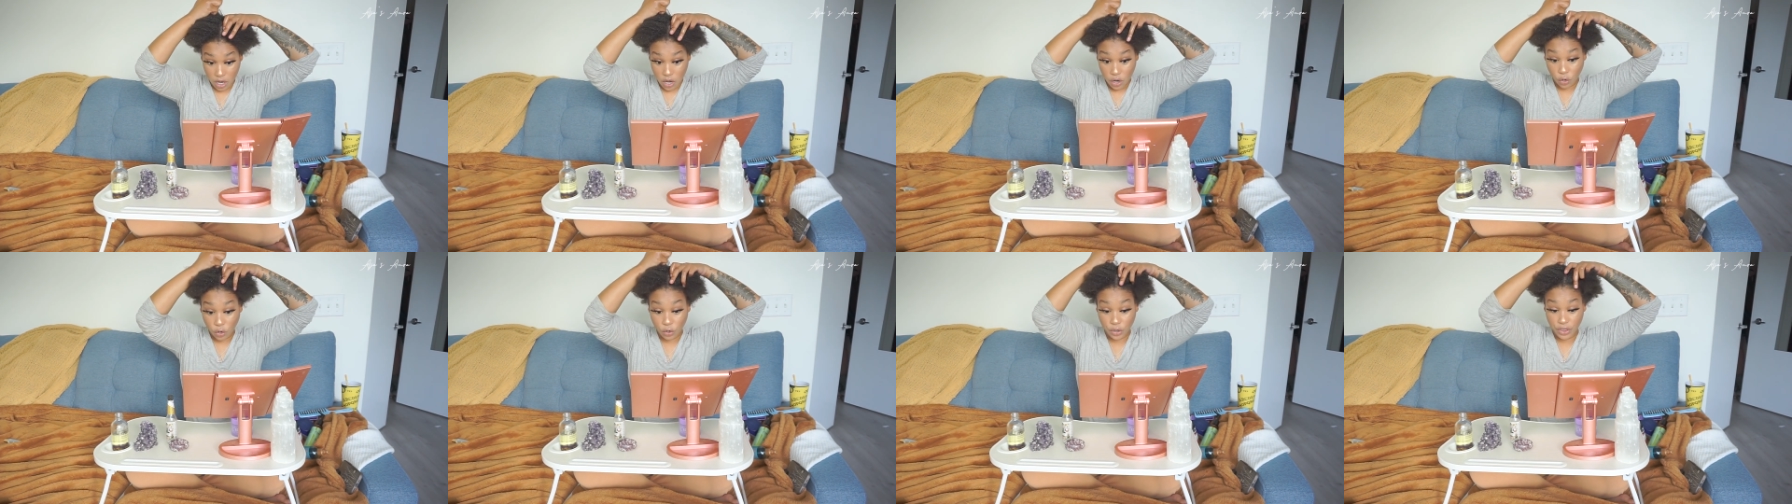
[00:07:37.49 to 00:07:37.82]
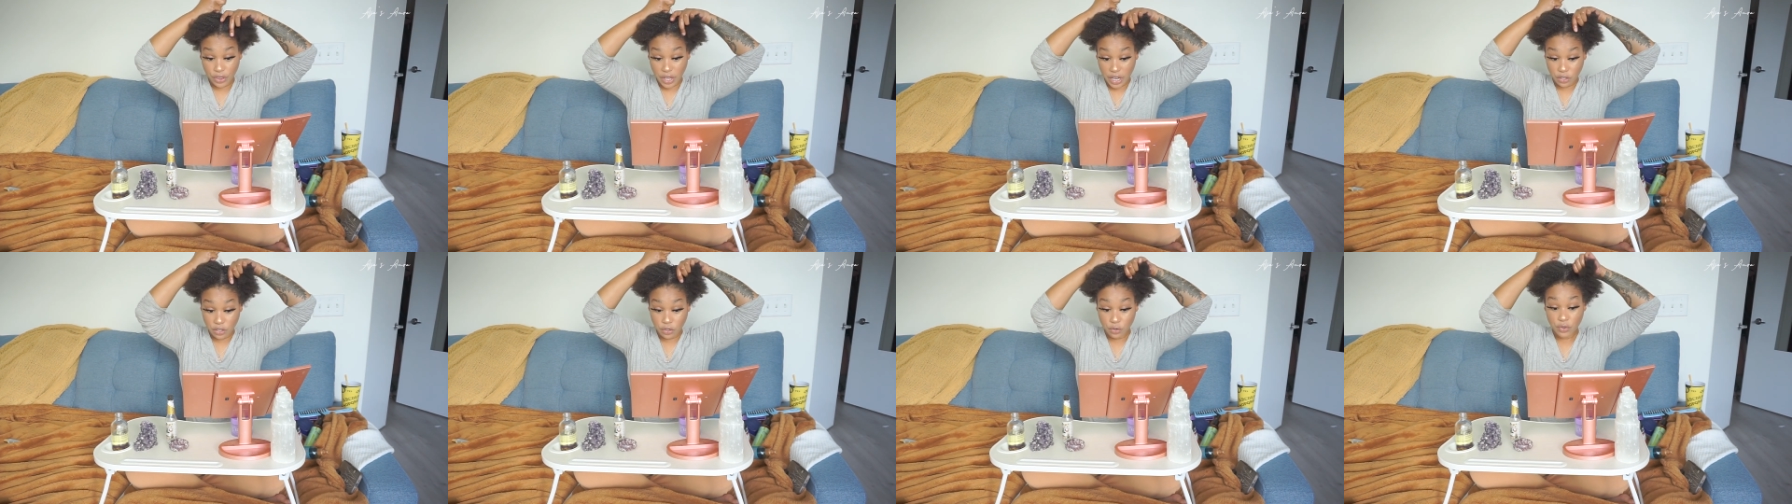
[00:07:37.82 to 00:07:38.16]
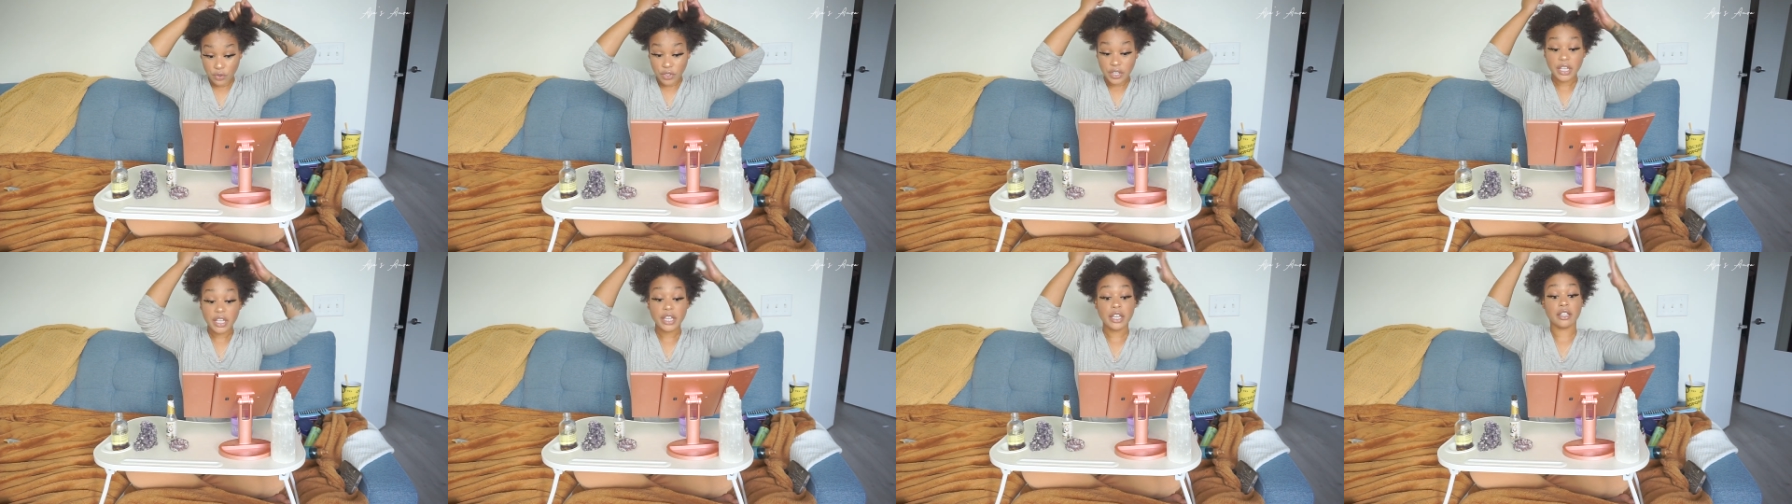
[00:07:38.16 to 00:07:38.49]
or that you
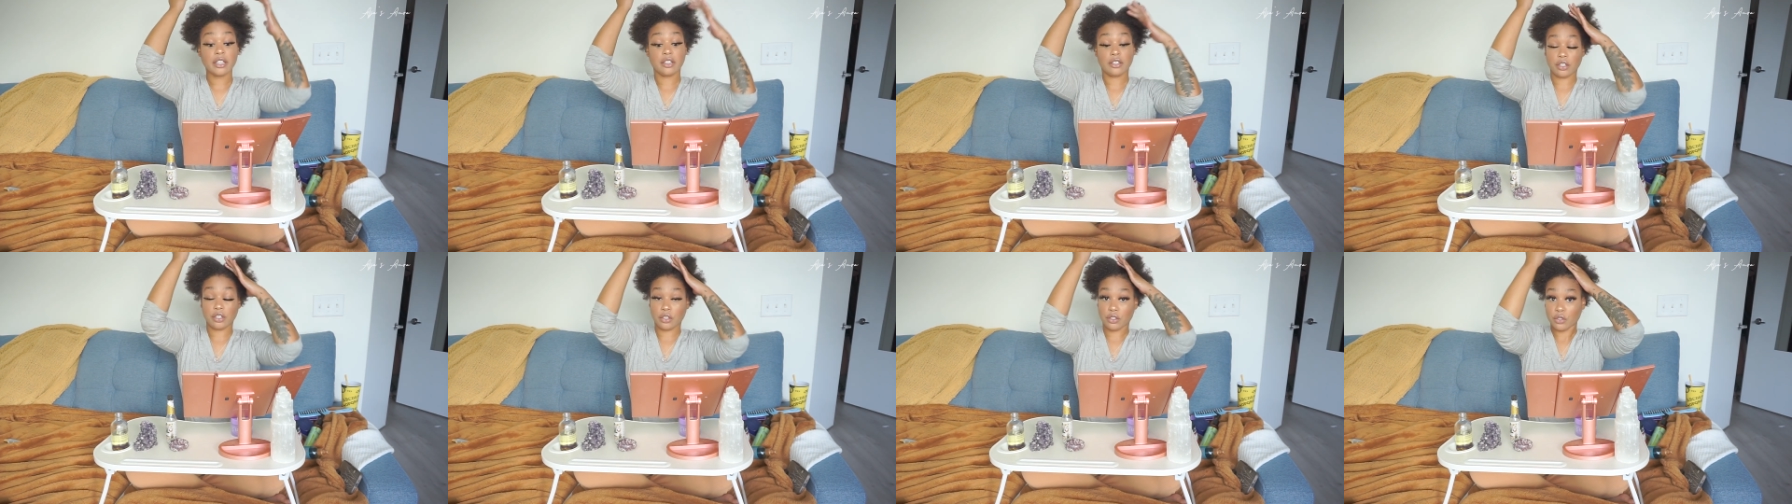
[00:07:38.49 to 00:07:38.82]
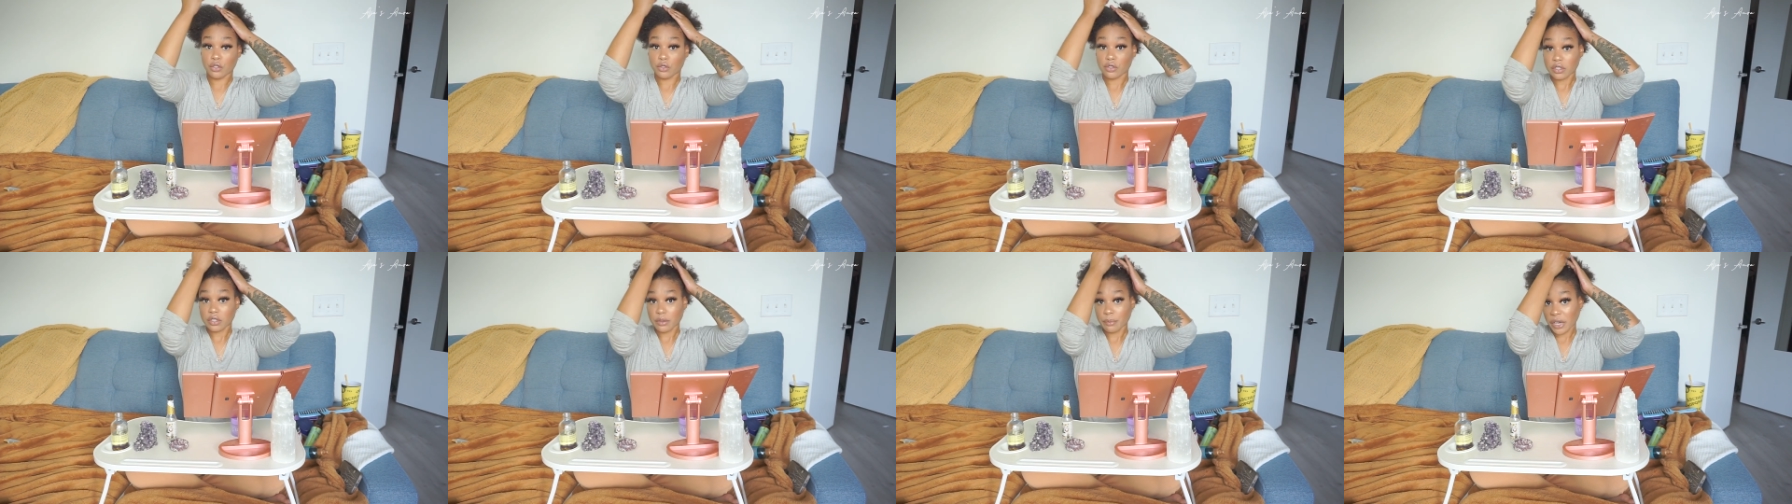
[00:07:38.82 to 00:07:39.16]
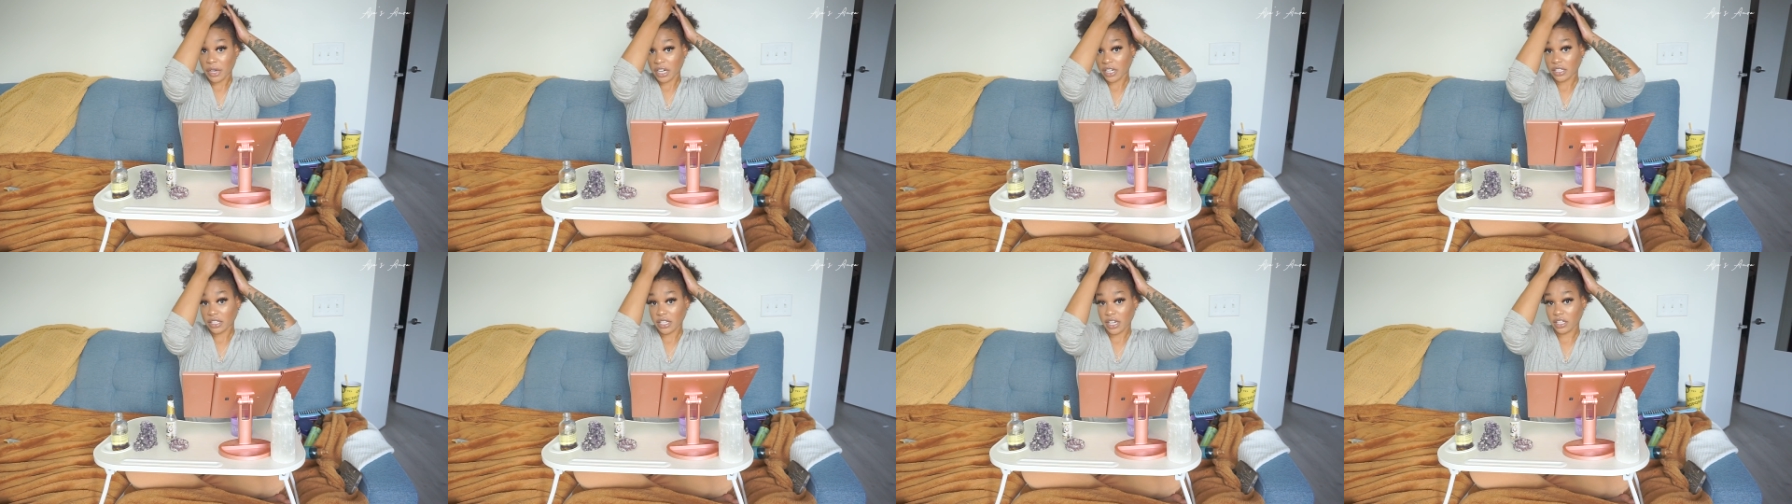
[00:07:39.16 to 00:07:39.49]
need to do some
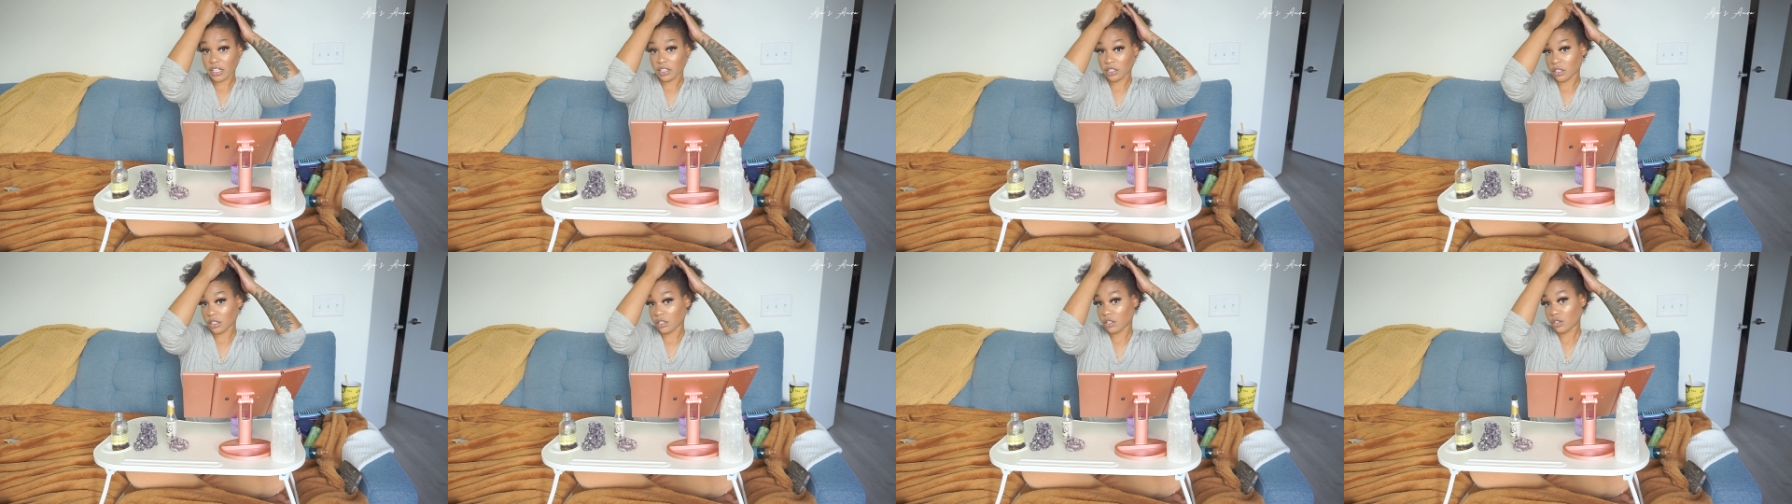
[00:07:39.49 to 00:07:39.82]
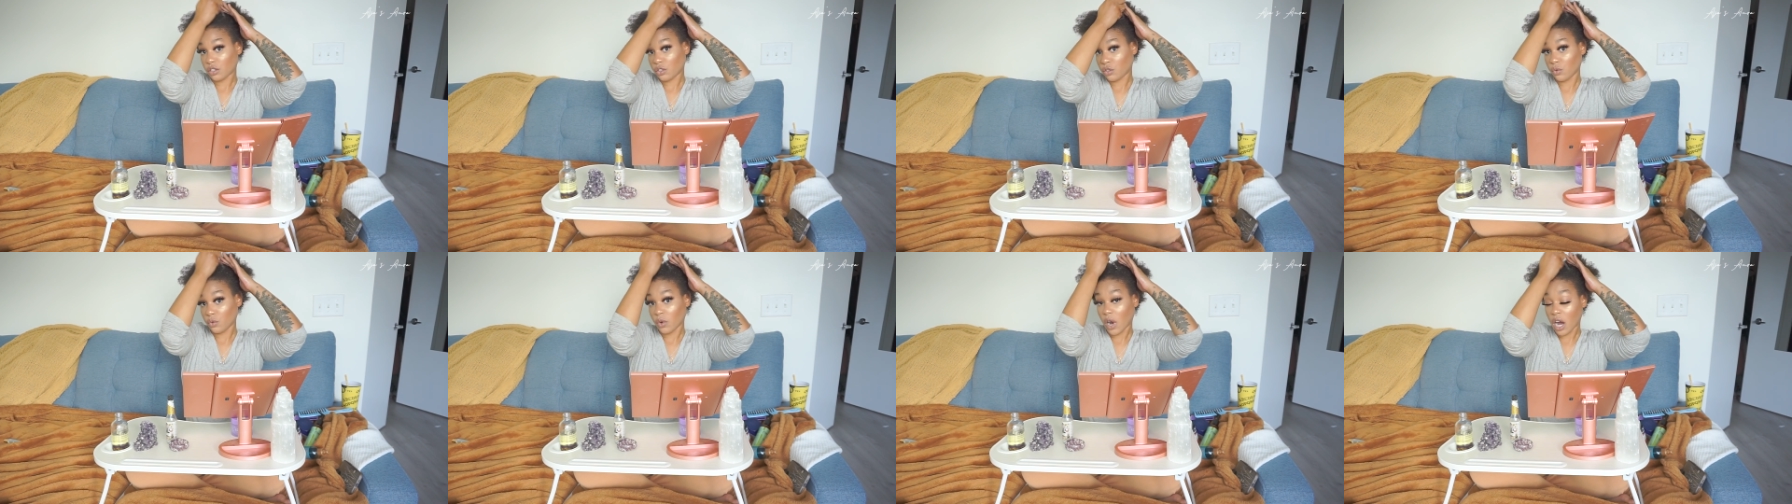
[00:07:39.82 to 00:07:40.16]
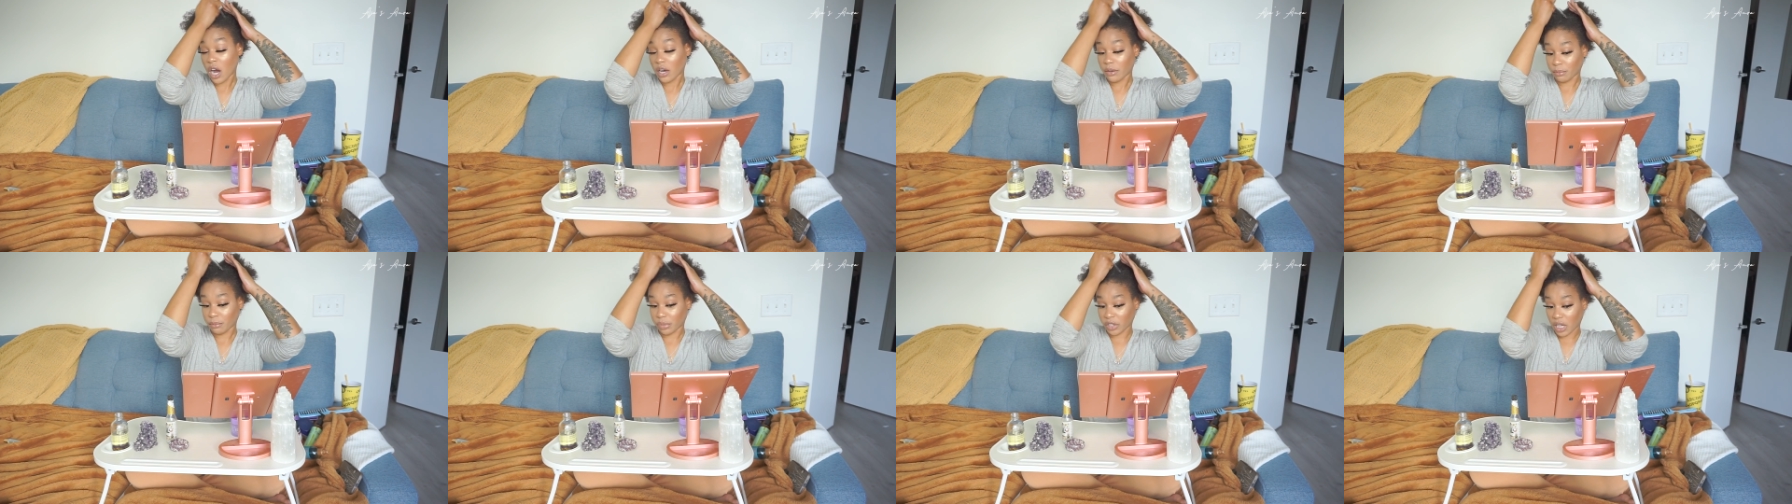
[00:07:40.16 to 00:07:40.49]
meditations to
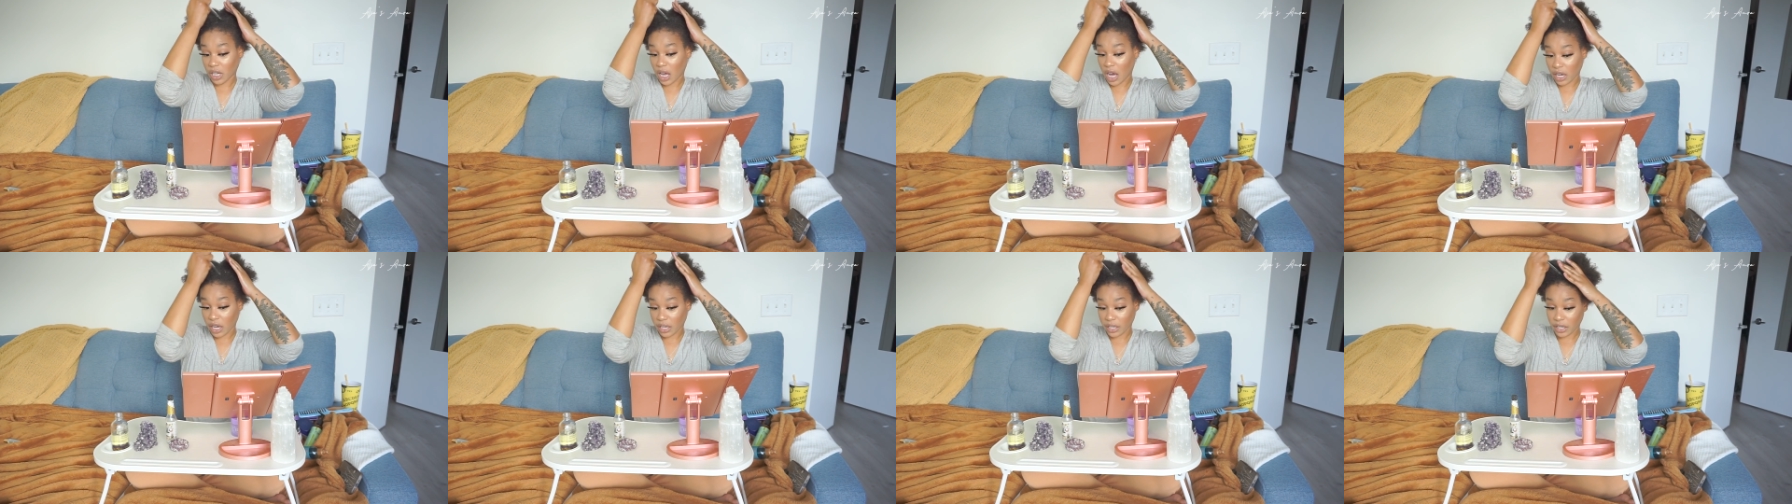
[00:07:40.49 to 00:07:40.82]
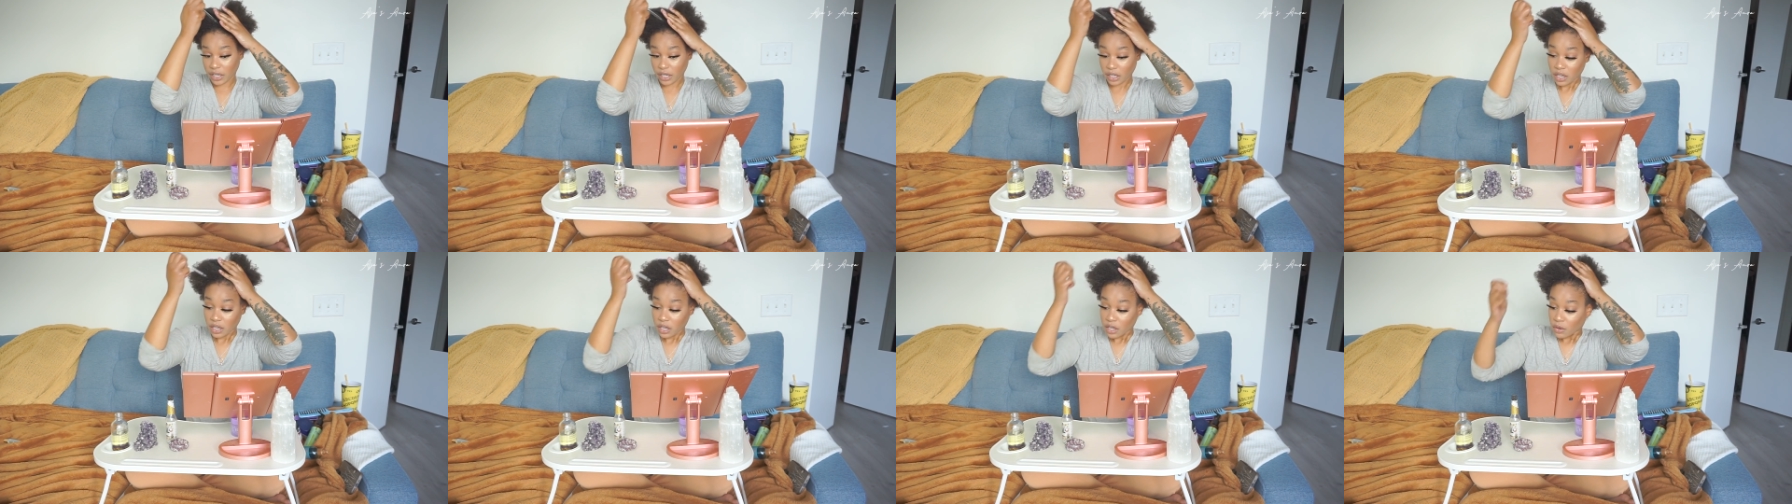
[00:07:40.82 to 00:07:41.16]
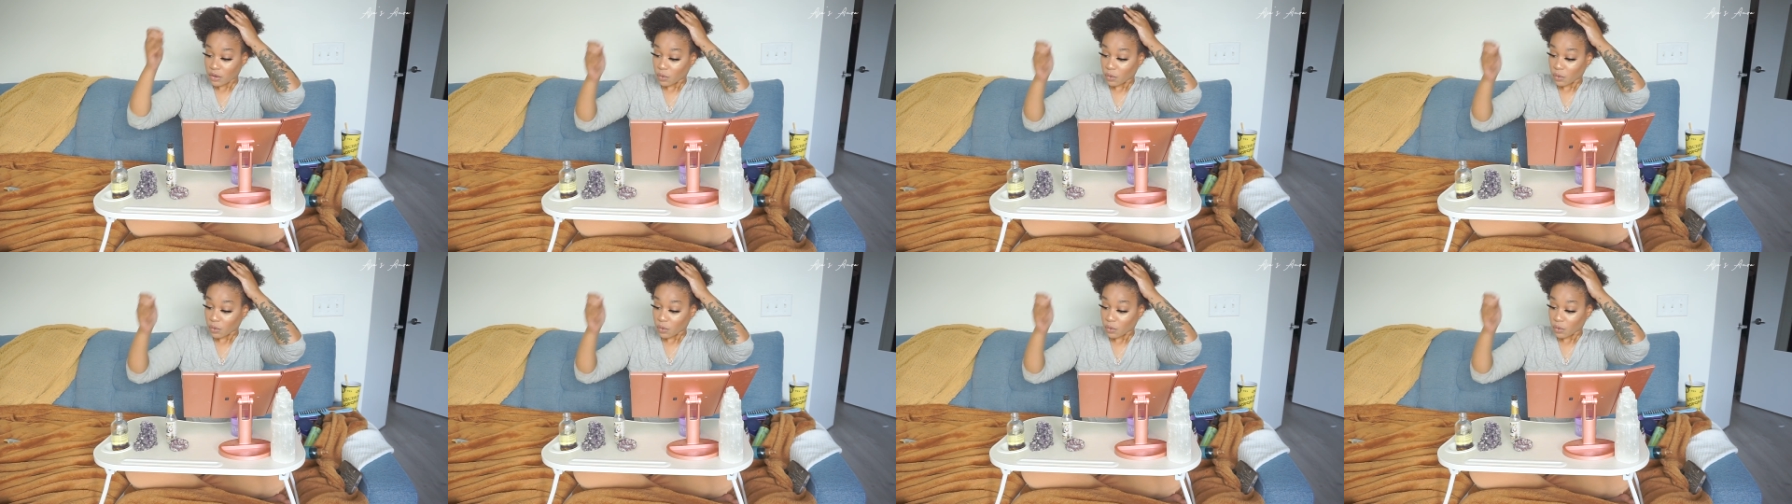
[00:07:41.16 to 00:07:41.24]
unblock it,